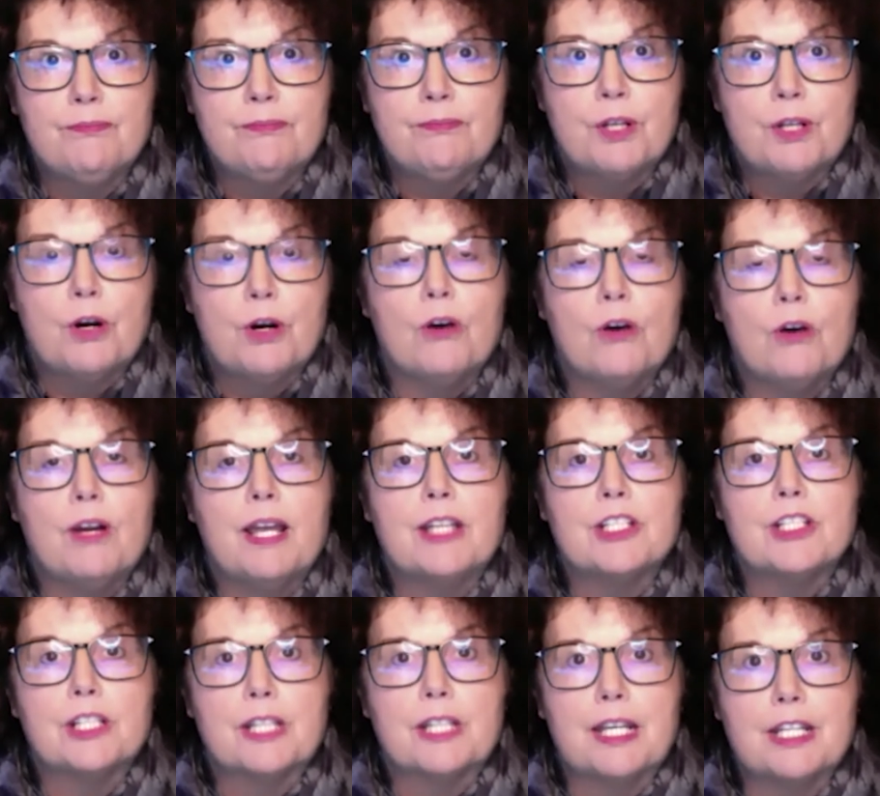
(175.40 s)
or
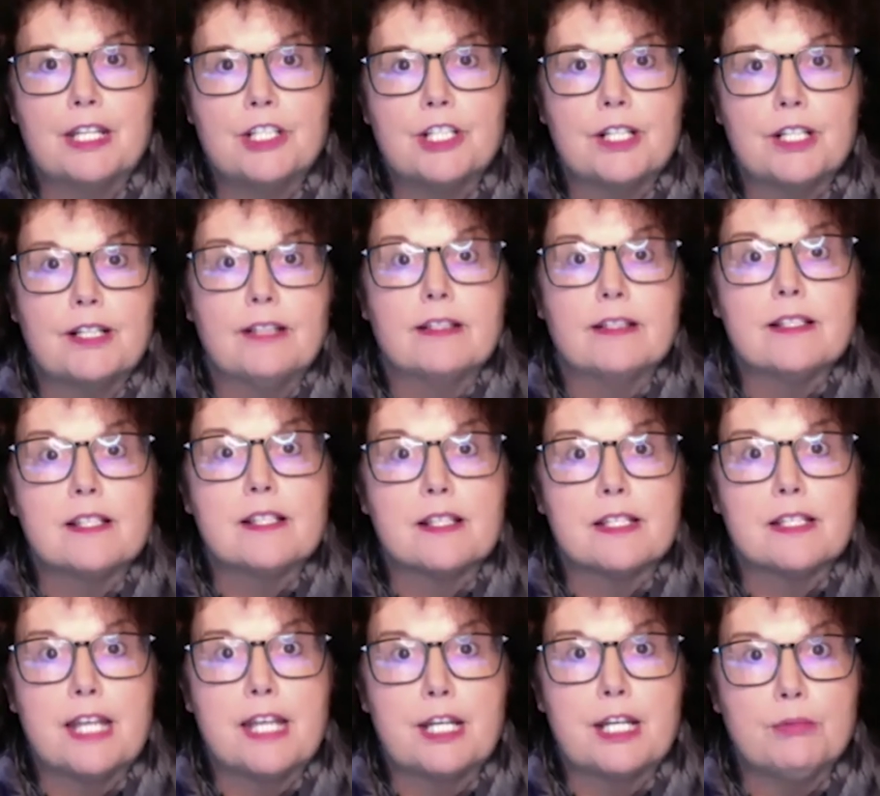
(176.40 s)
education and the
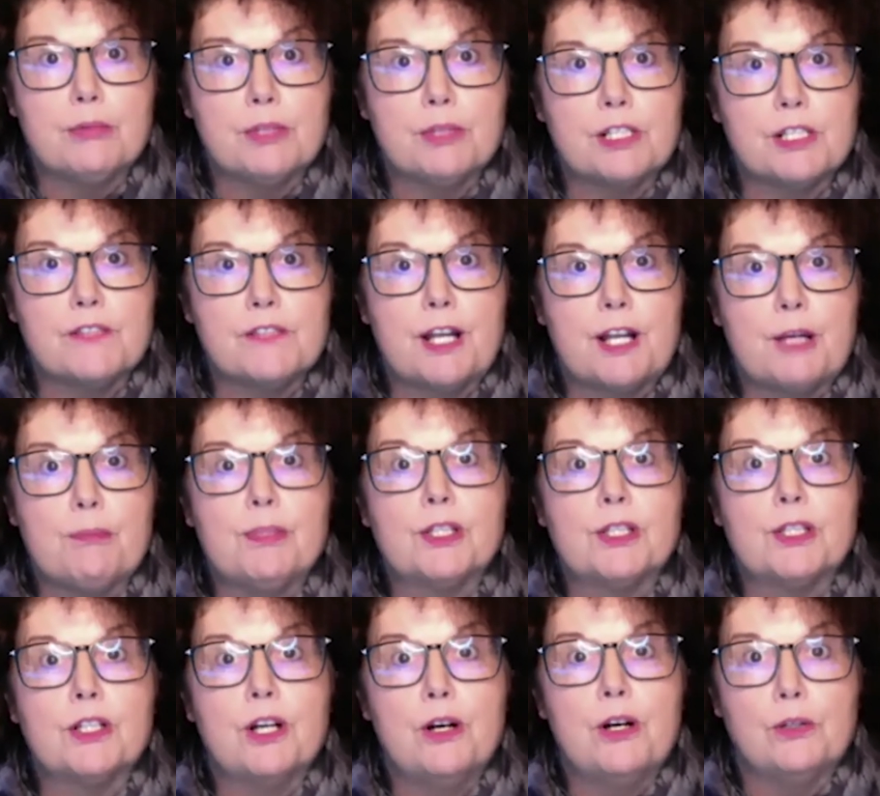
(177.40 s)
Sustainable
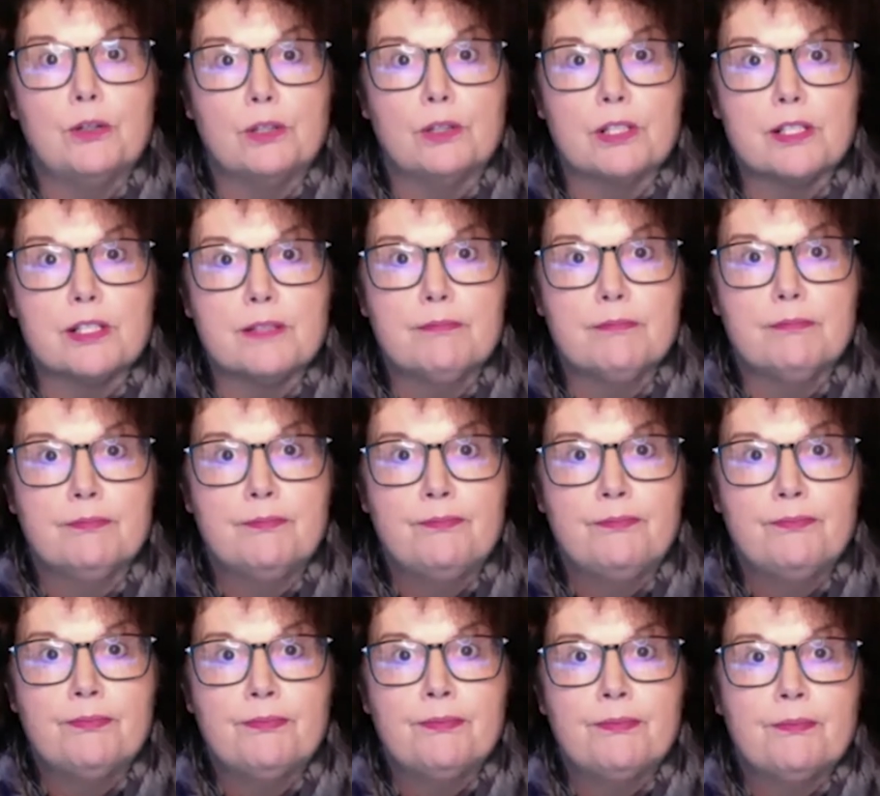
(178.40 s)
Development Goals.
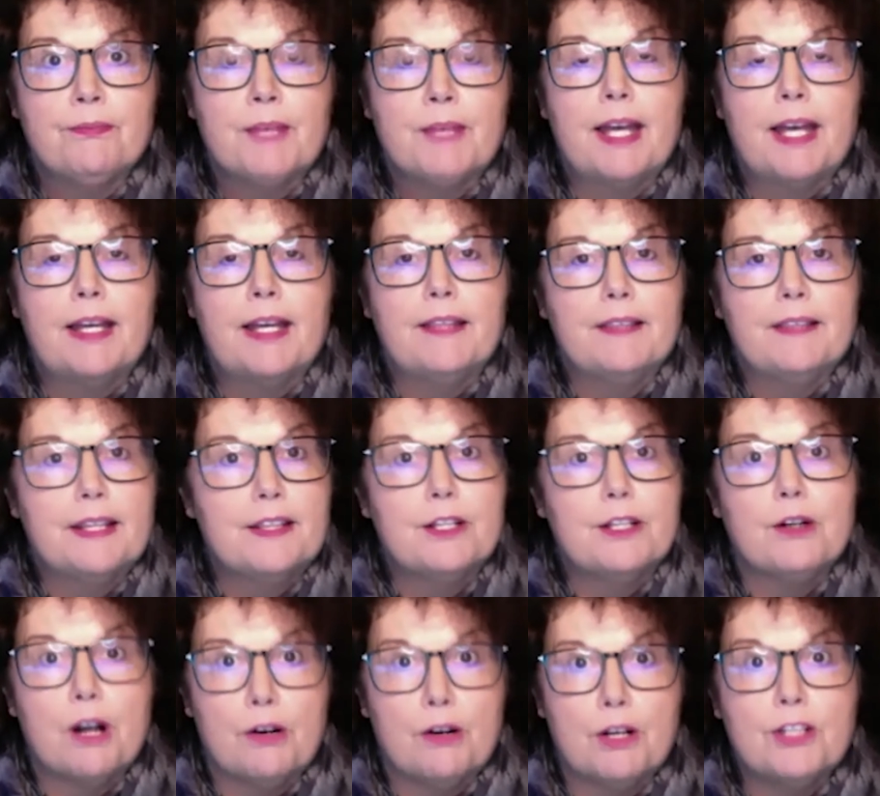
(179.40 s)
And then
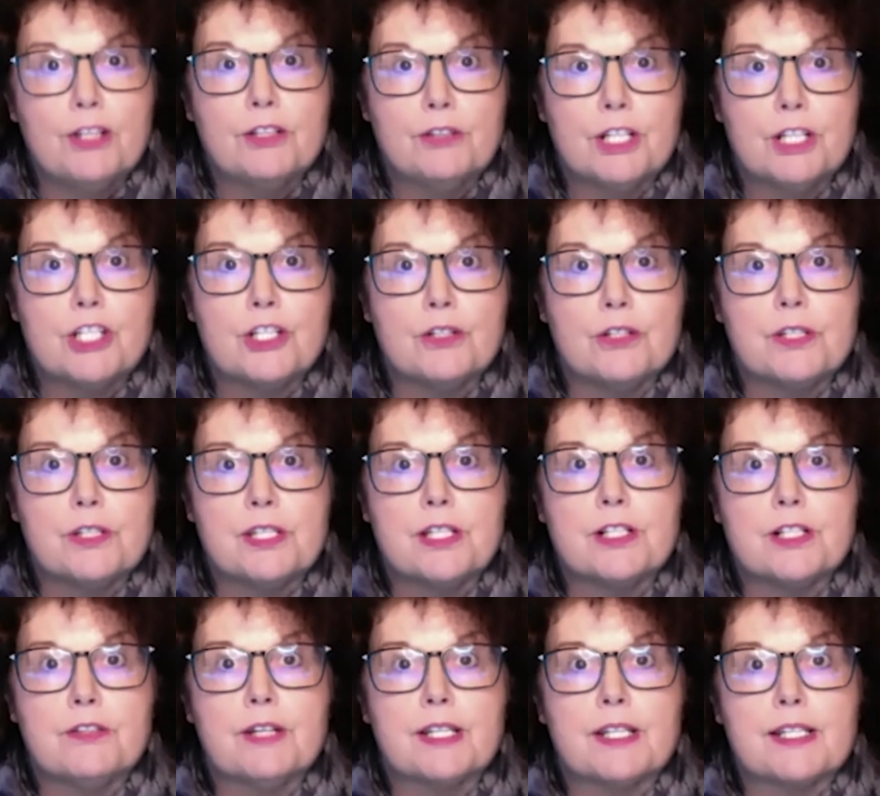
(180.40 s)
there are other issues
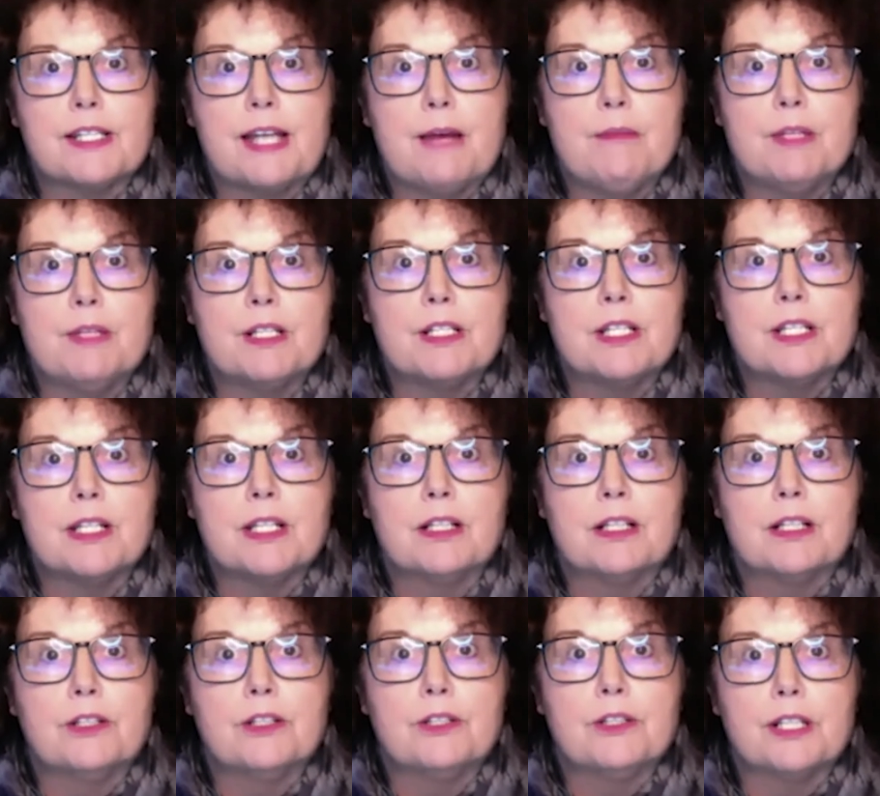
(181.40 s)
that are examined,
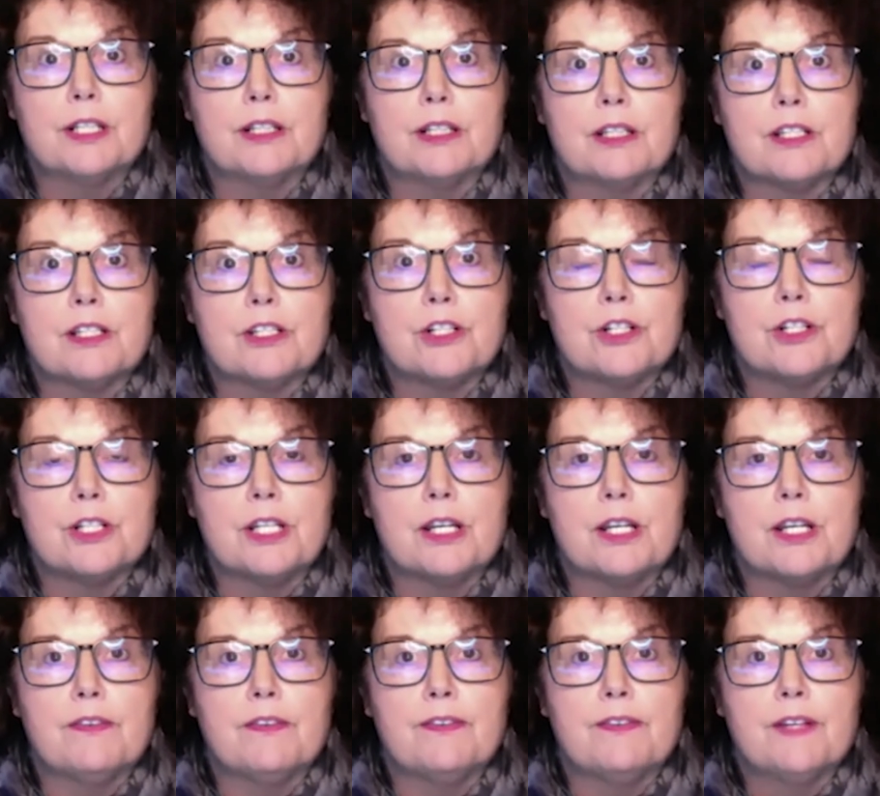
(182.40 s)
including the study of